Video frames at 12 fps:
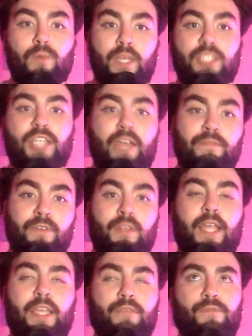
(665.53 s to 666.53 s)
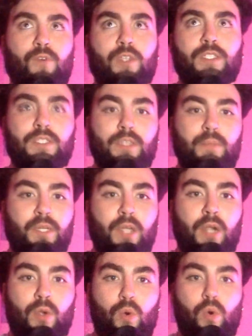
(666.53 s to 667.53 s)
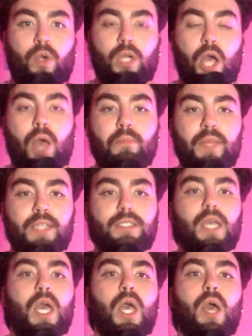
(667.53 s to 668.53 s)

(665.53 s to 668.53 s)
which I feel like enforces the Madonna-Whore Complex,